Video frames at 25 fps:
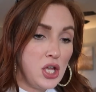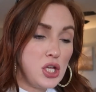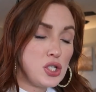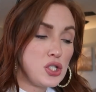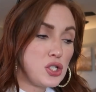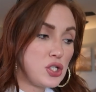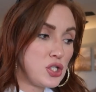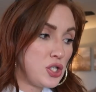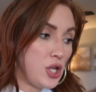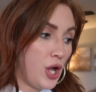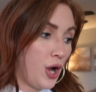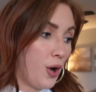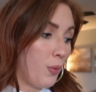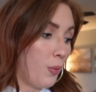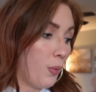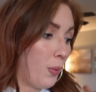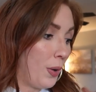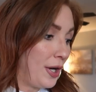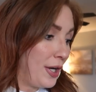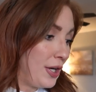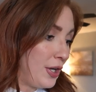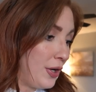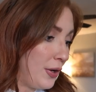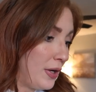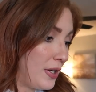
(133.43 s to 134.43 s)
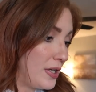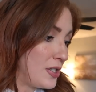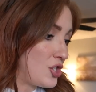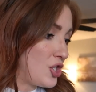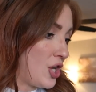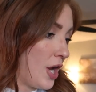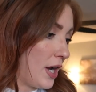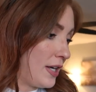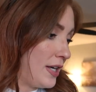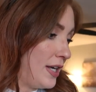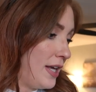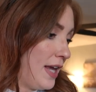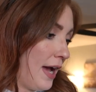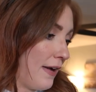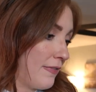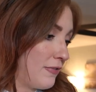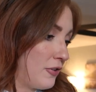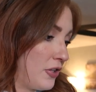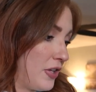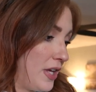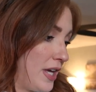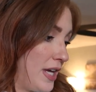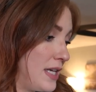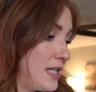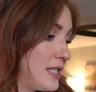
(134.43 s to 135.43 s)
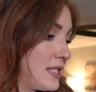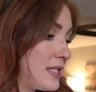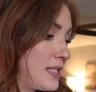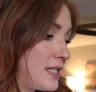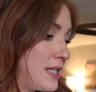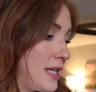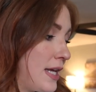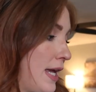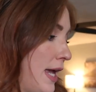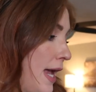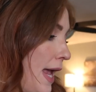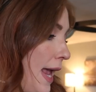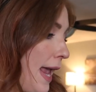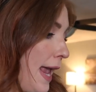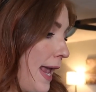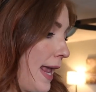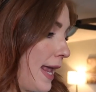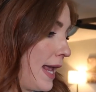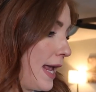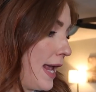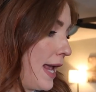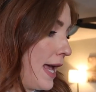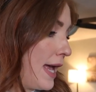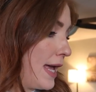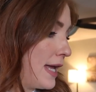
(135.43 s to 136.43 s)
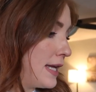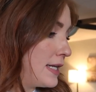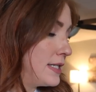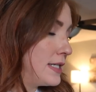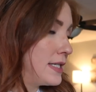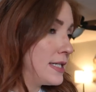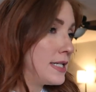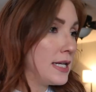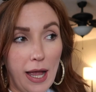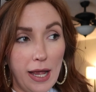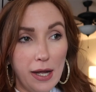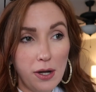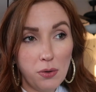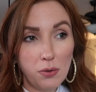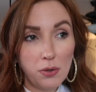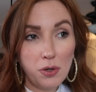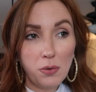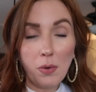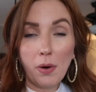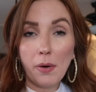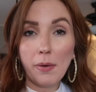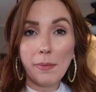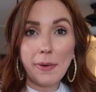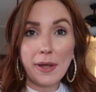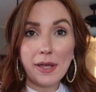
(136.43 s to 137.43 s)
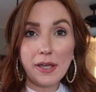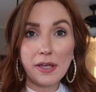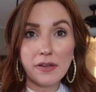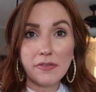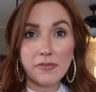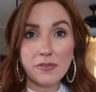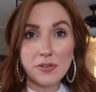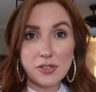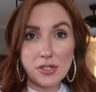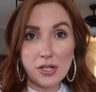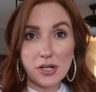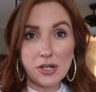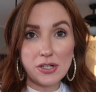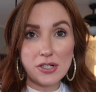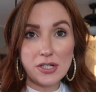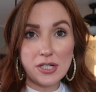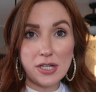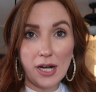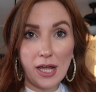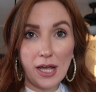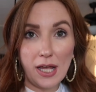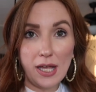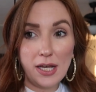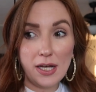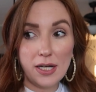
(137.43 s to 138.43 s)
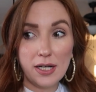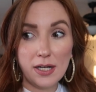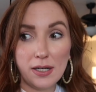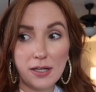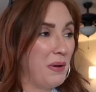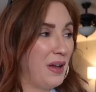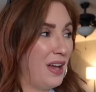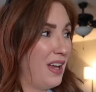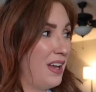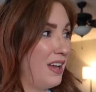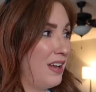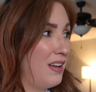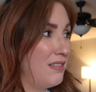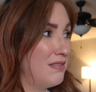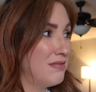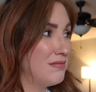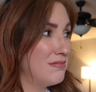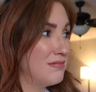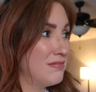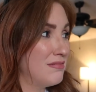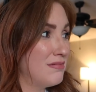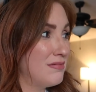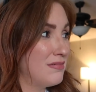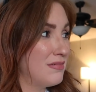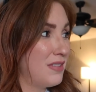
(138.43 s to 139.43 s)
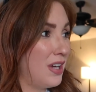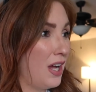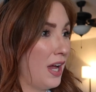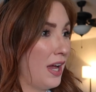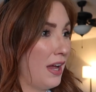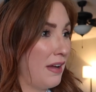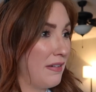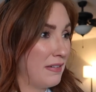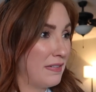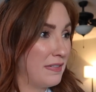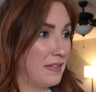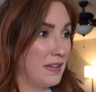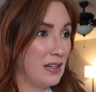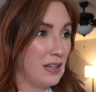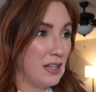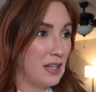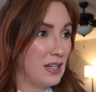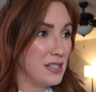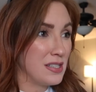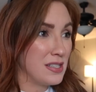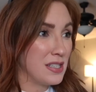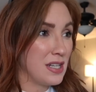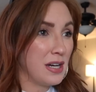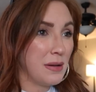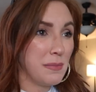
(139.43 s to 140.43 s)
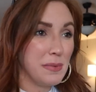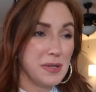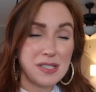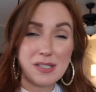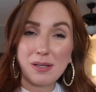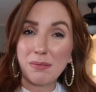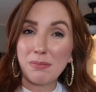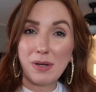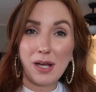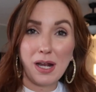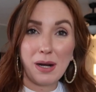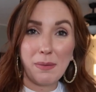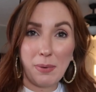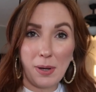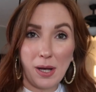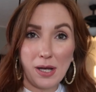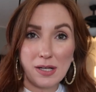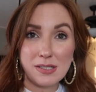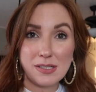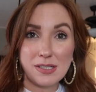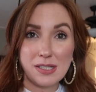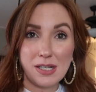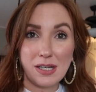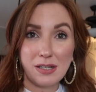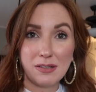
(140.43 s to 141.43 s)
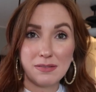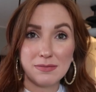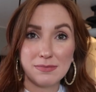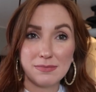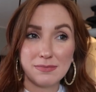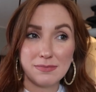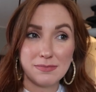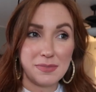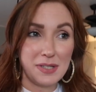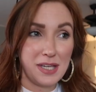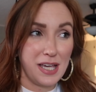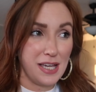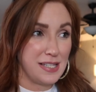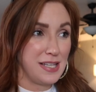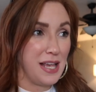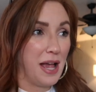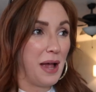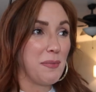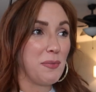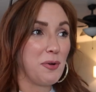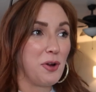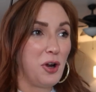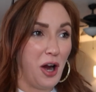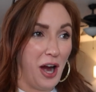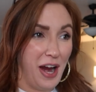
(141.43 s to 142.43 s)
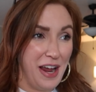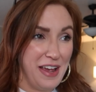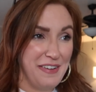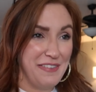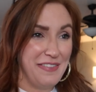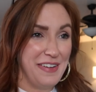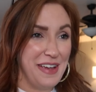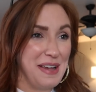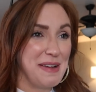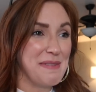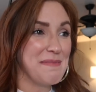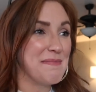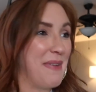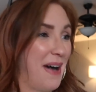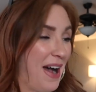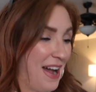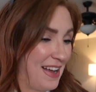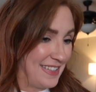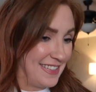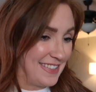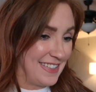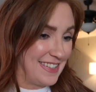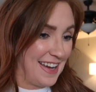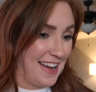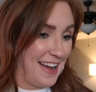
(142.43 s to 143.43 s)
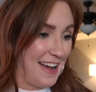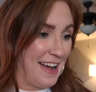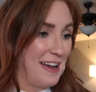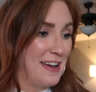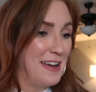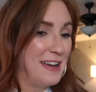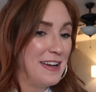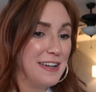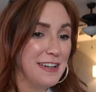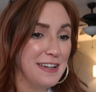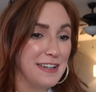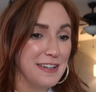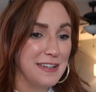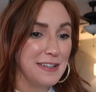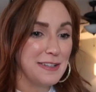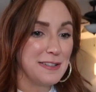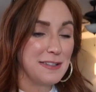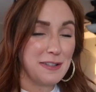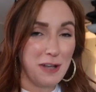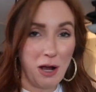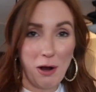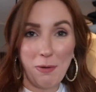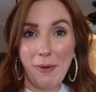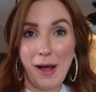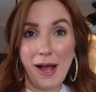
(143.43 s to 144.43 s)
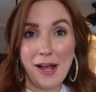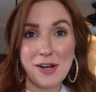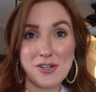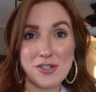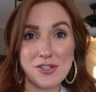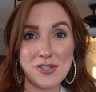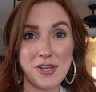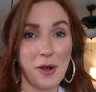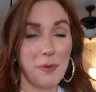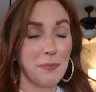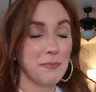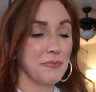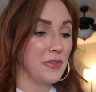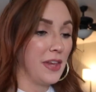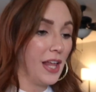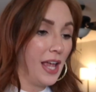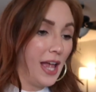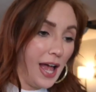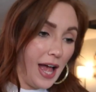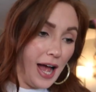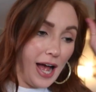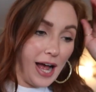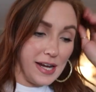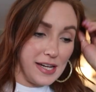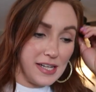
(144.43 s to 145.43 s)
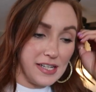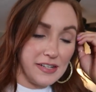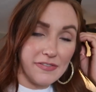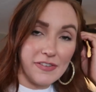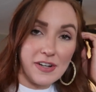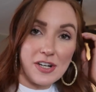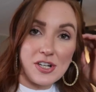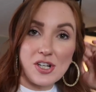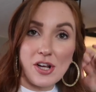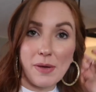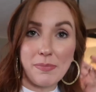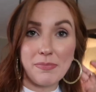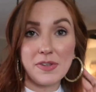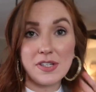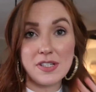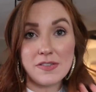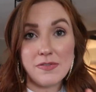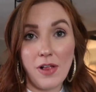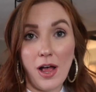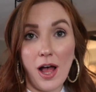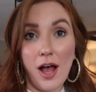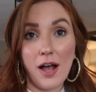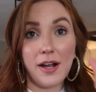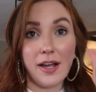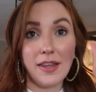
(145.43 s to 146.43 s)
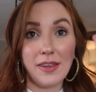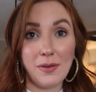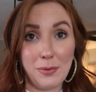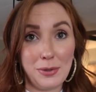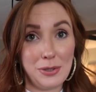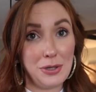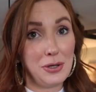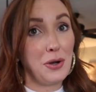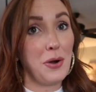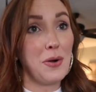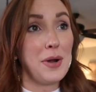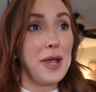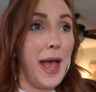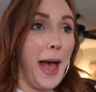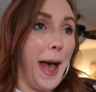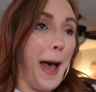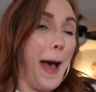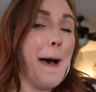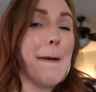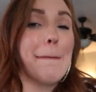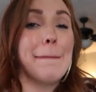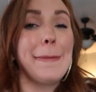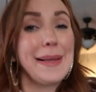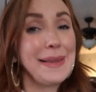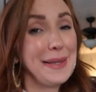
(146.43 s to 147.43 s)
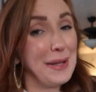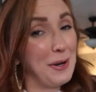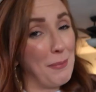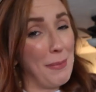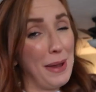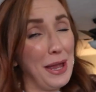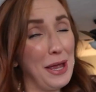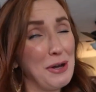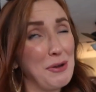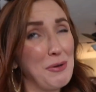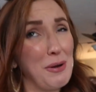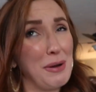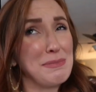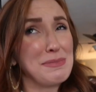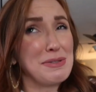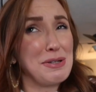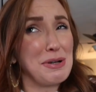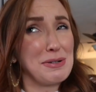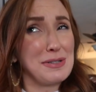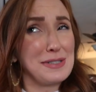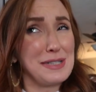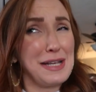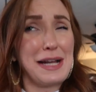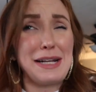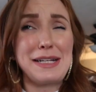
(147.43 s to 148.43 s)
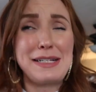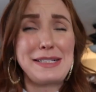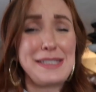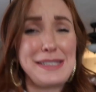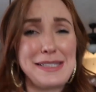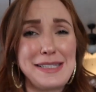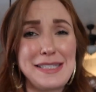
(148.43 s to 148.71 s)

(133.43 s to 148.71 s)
So we're gonna go get Chunky after this, and I don't know what we're making for dinner tonight, but I have a feeling it's gonna be some kind of pasta because I'm craving pasta so much. So I need to finish up this vlog, and then we're gonna go get my little man who I'm so excited to